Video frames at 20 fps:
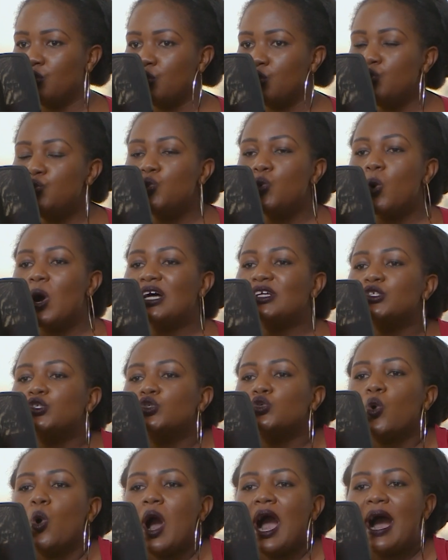You are
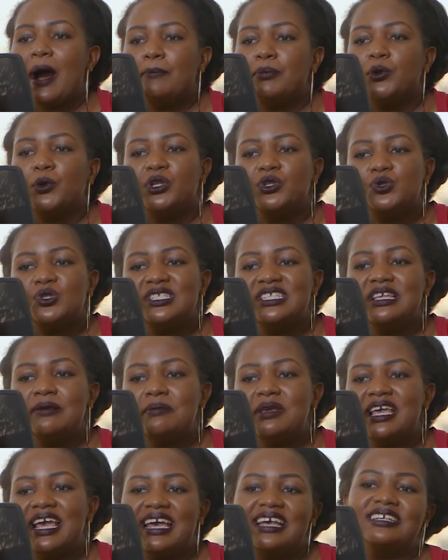so happy when you see
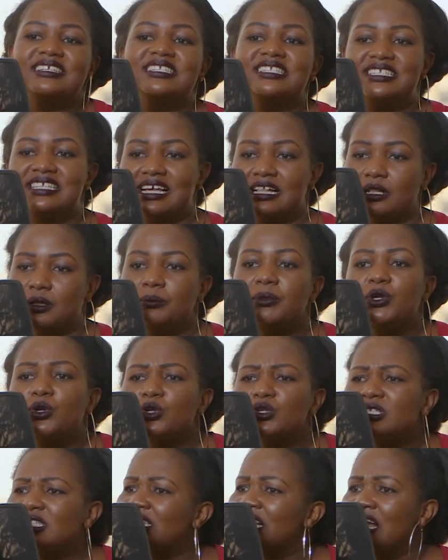me excel.
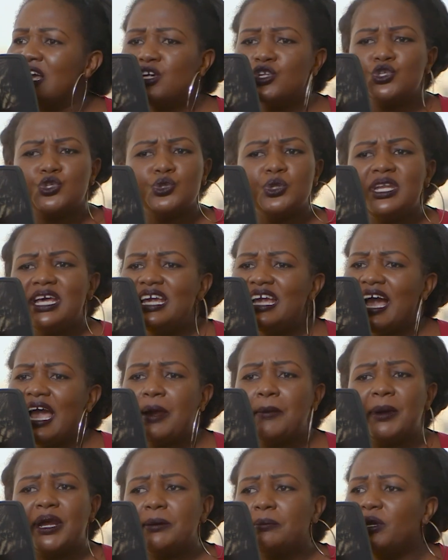Because today
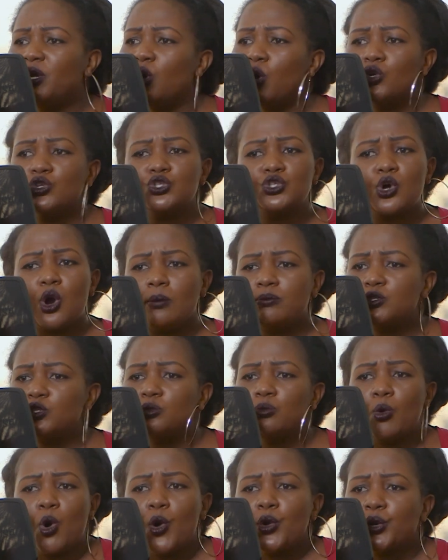I might be on top,
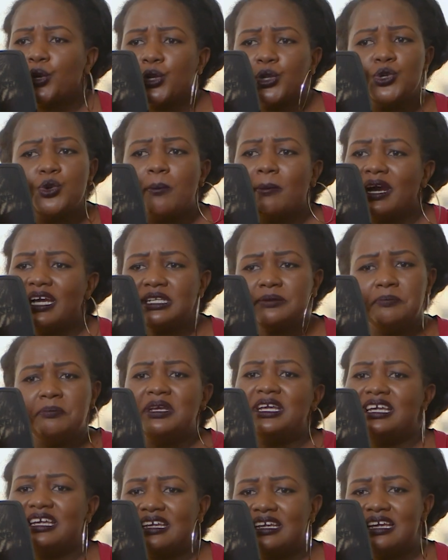tomorrow you might
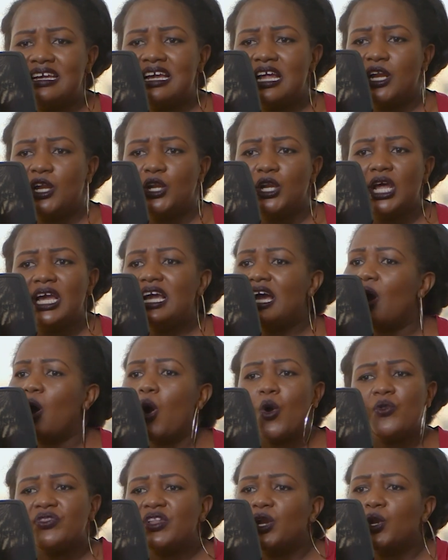be
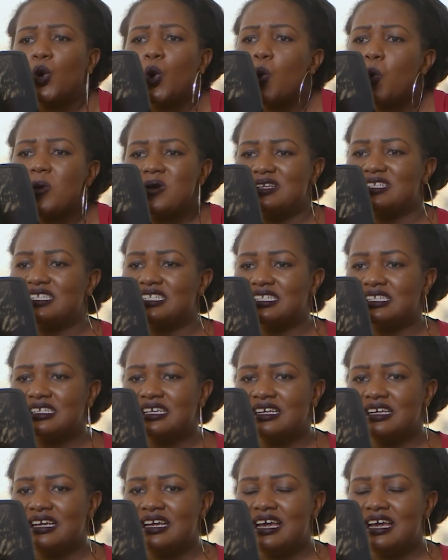on the lowest.